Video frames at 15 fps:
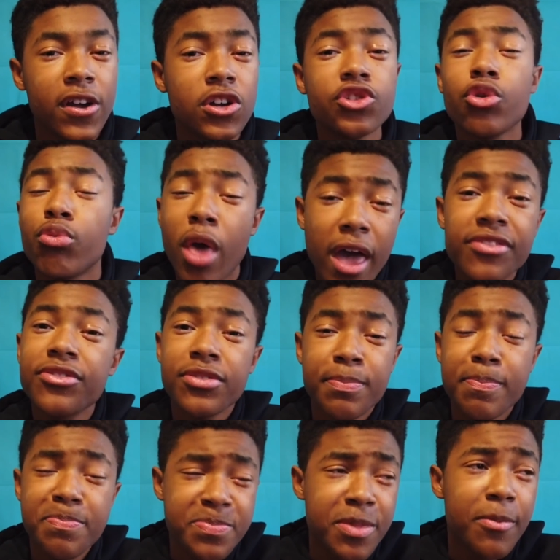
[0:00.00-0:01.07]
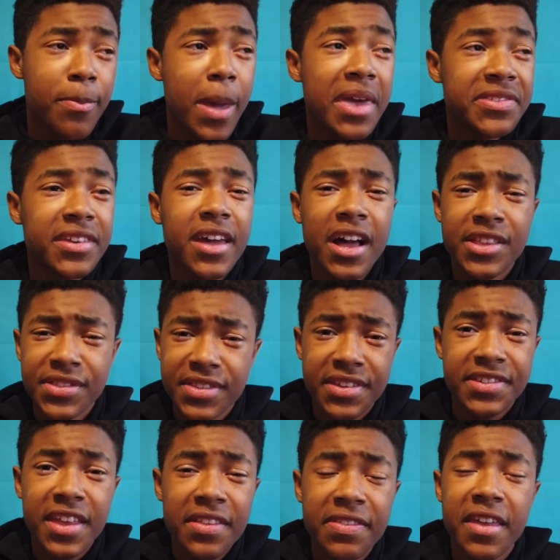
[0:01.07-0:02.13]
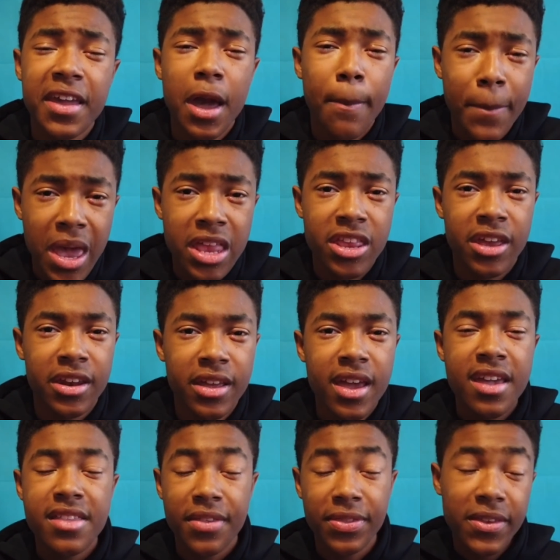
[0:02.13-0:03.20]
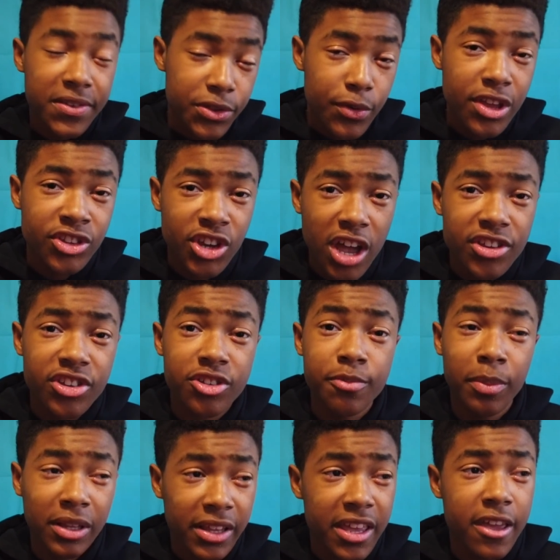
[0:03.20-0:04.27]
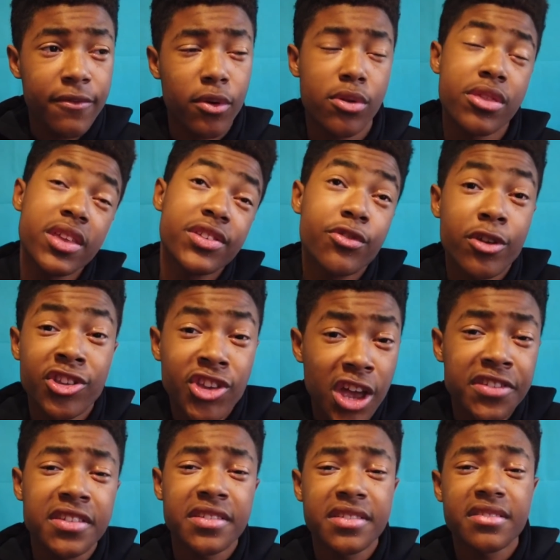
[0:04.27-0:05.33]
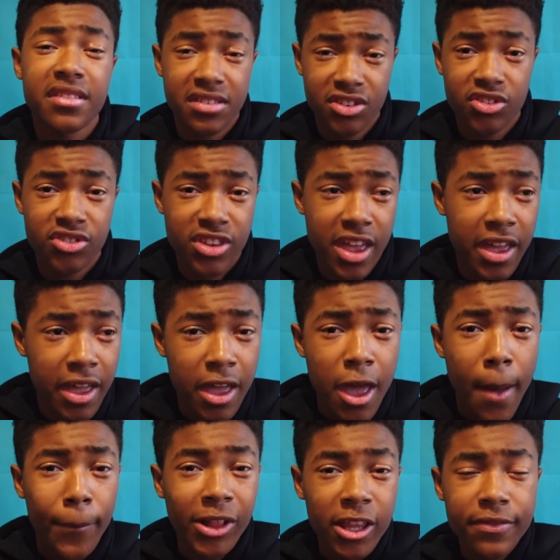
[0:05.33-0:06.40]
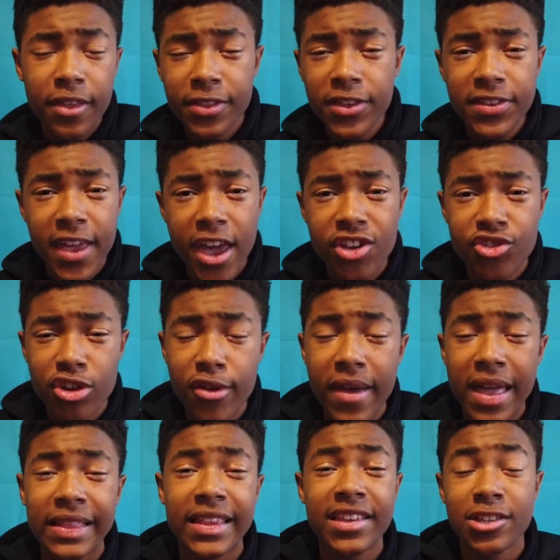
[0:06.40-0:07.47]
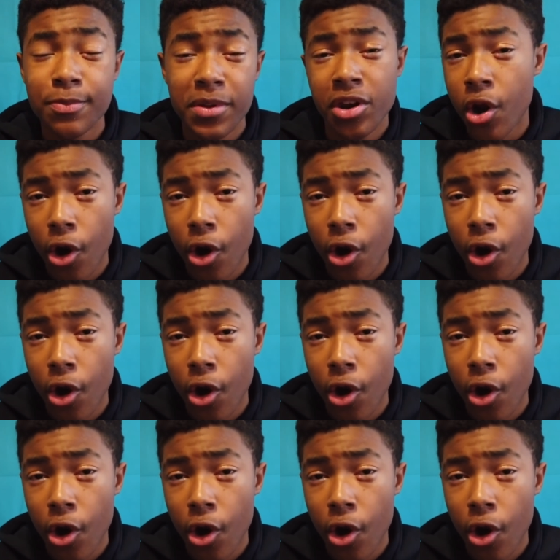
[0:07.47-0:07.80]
So that's the basic dissenting opinion, that these 3 judges believe, or these 3 justices I should say, believe that this case should have at least been